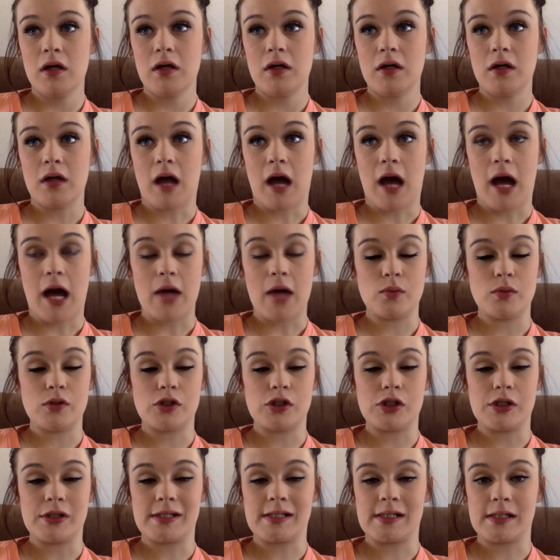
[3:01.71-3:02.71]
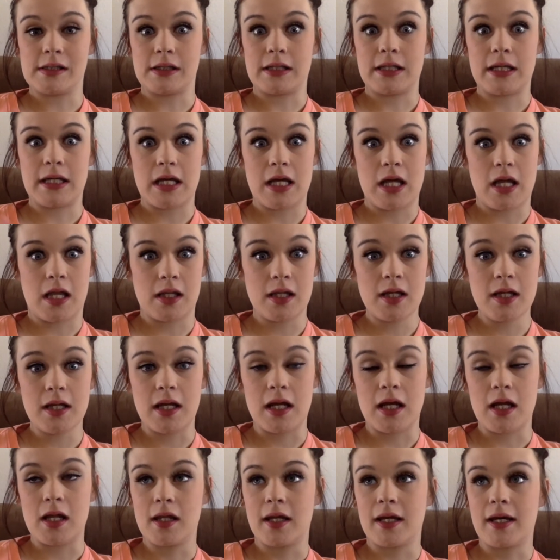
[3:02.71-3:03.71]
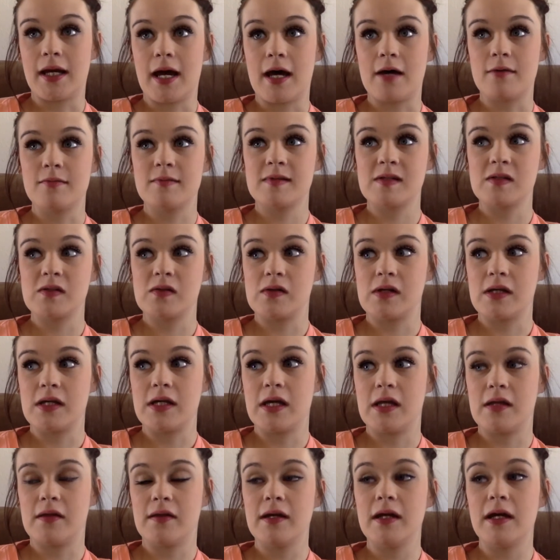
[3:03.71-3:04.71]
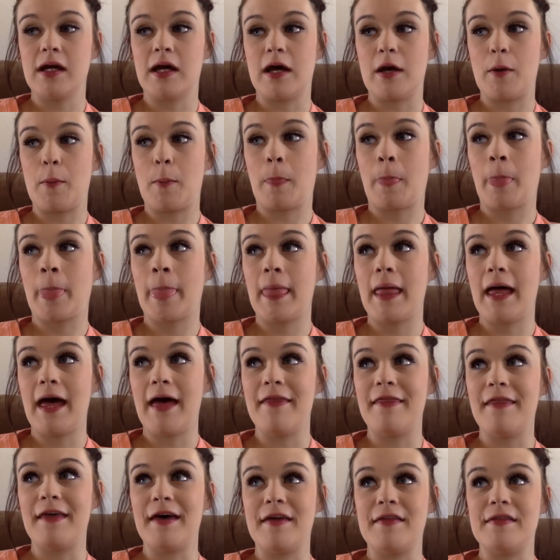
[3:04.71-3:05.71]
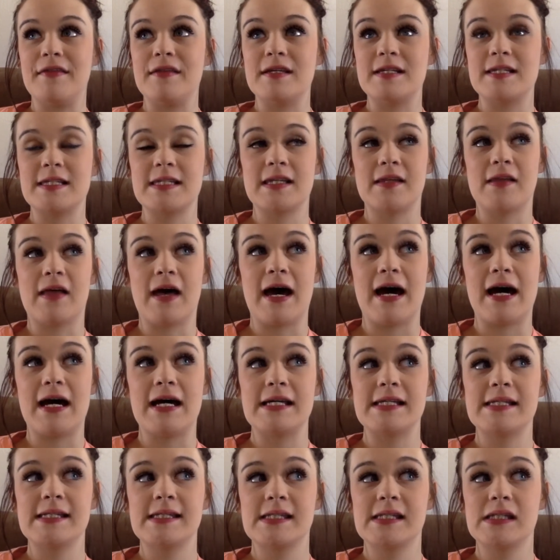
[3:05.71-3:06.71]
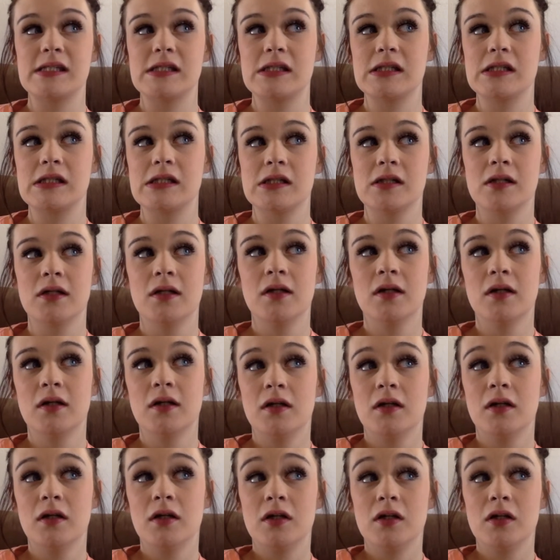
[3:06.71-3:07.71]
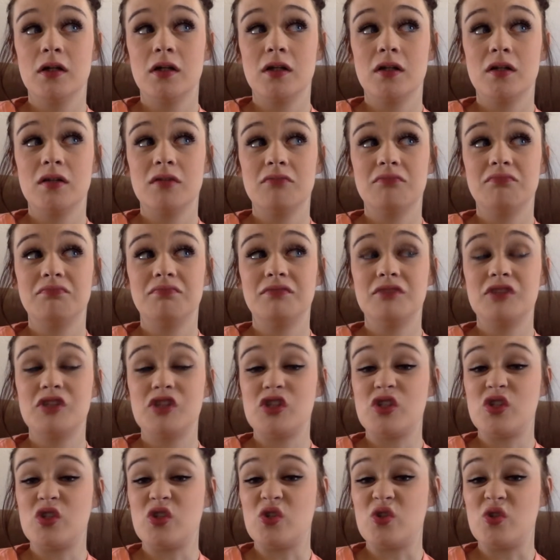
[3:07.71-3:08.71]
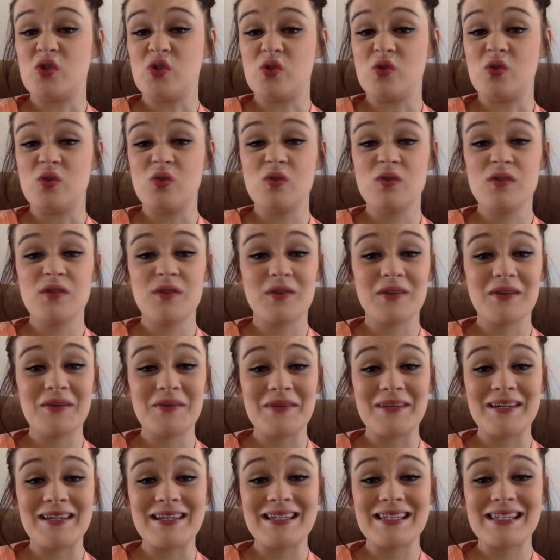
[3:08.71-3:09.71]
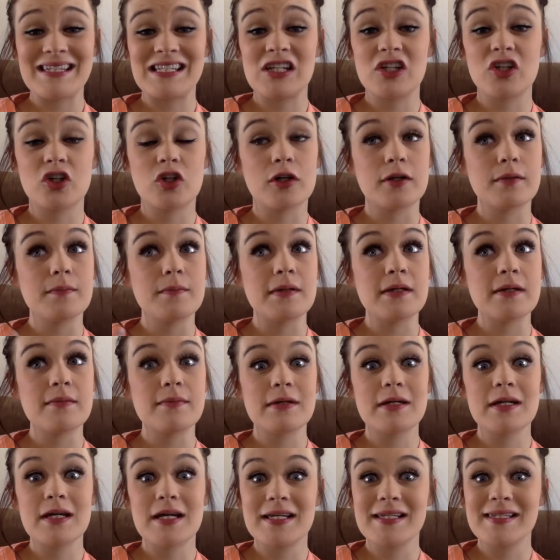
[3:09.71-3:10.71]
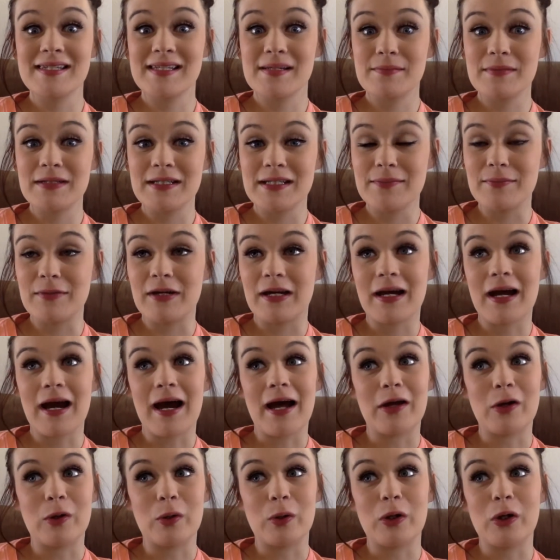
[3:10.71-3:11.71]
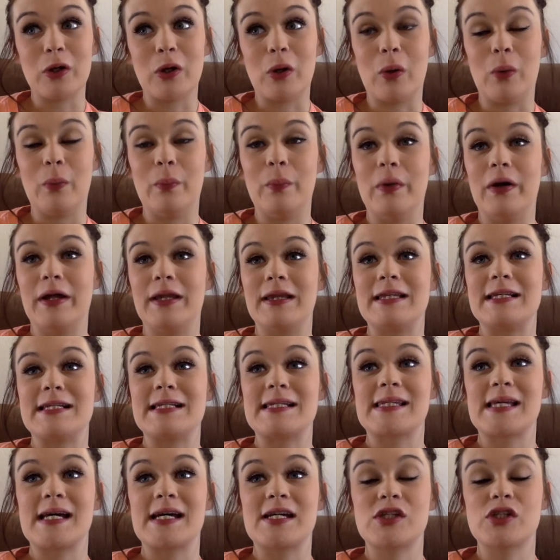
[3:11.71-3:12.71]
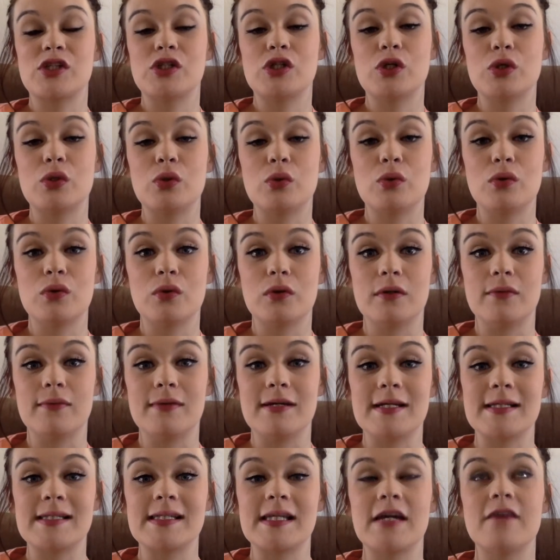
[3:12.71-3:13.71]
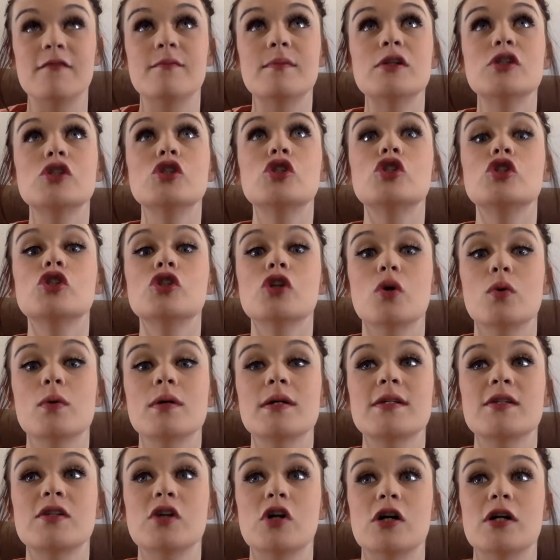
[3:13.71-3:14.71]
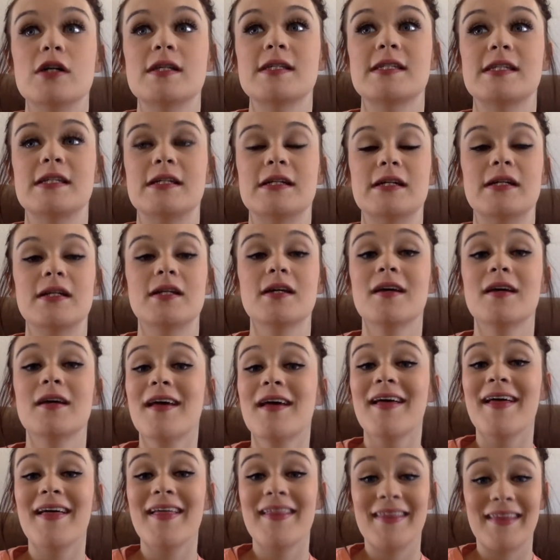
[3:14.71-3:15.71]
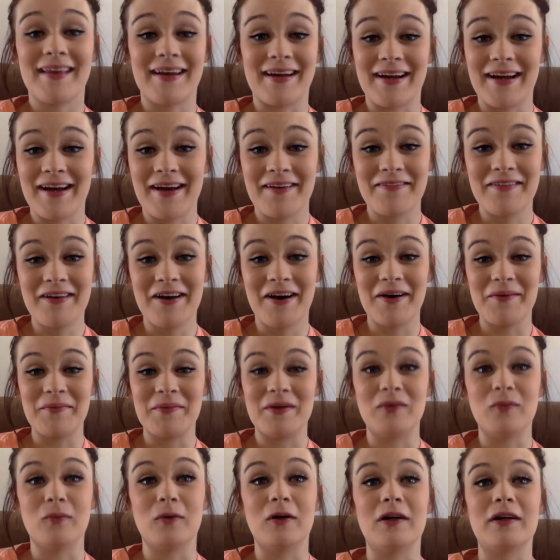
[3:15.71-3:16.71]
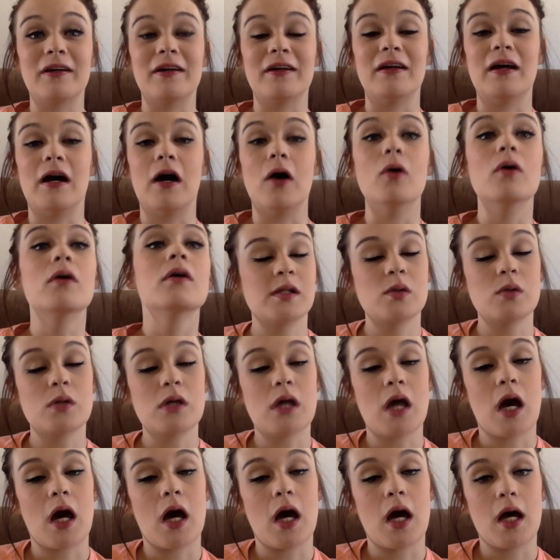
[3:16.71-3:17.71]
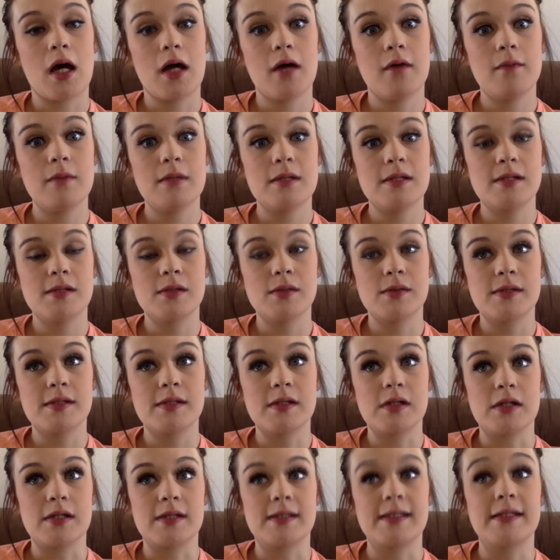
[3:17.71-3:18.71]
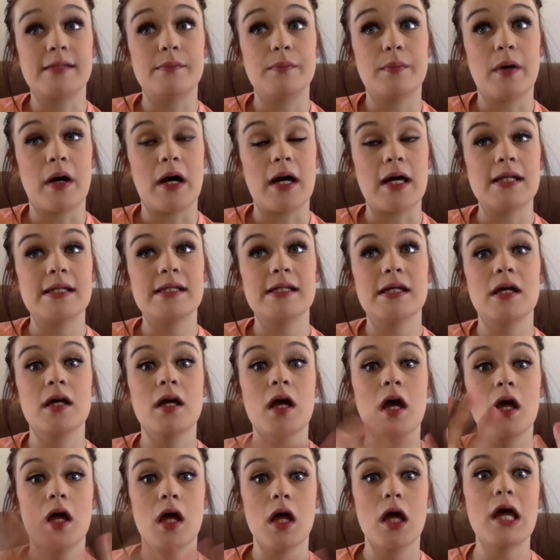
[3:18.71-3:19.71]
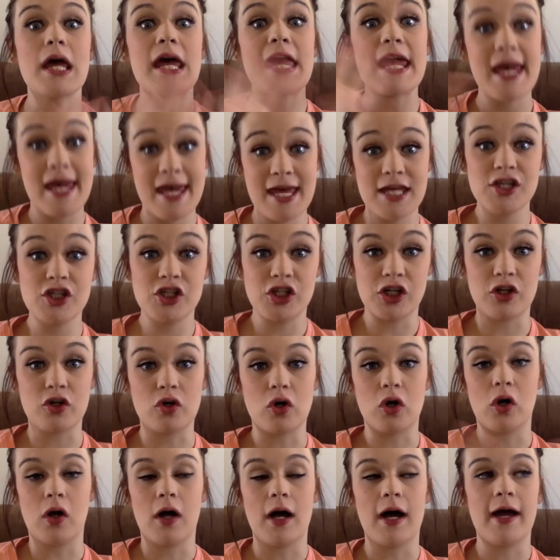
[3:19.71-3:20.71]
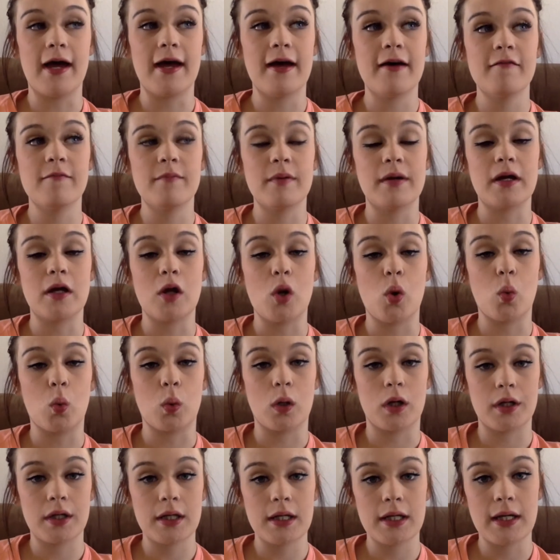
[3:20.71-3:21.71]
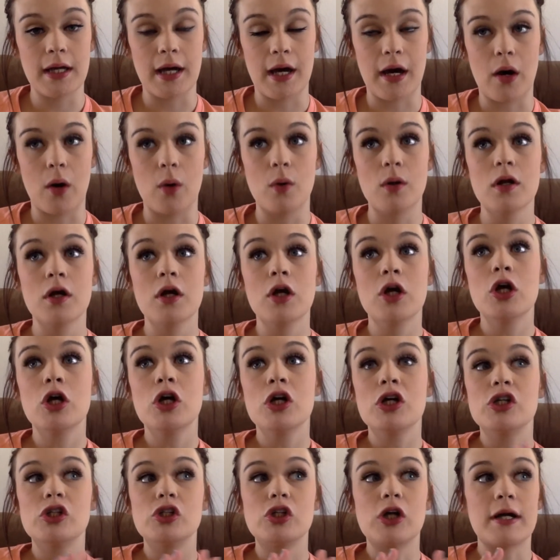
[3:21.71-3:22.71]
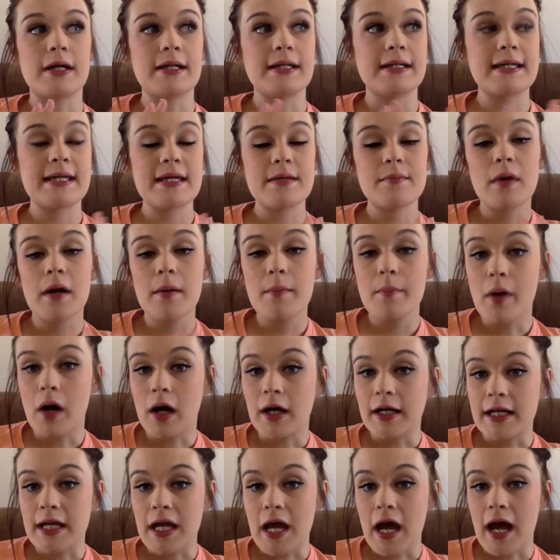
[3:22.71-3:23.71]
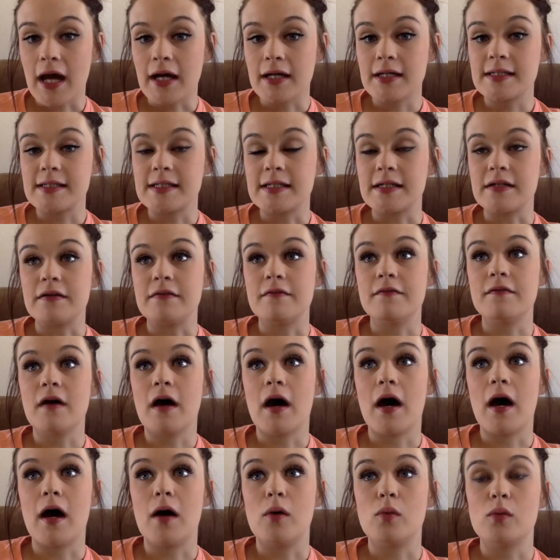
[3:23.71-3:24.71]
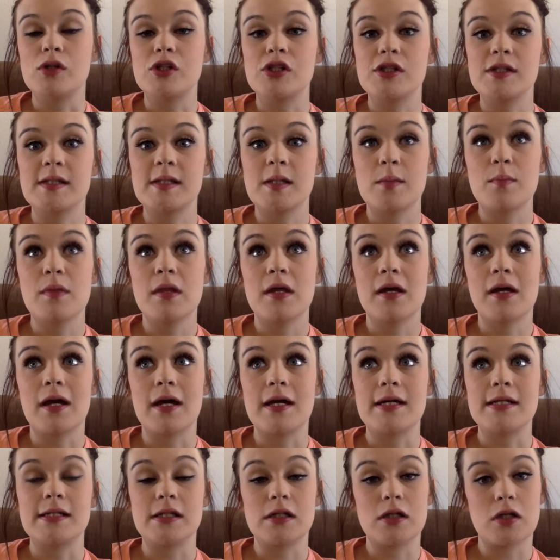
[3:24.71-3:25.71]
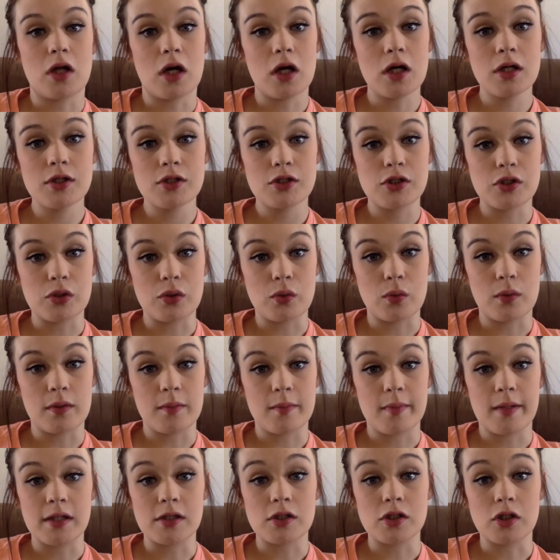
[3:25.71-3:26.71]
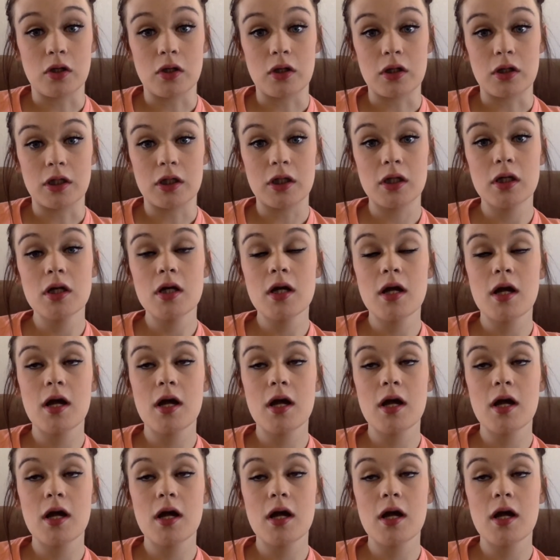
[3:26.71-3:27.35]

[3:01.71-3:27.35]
was just killing it, like absolutely killing it. And then this last 2-3 weeks, and it could be because I'm anemic, I don't know, but these last 2-3 weeks, I've been so exhausted that I have not been working out. Yeah, I have been so exhausted, but in general, I have been working out, trying to keep my body active, which is something I did not do with my daughter.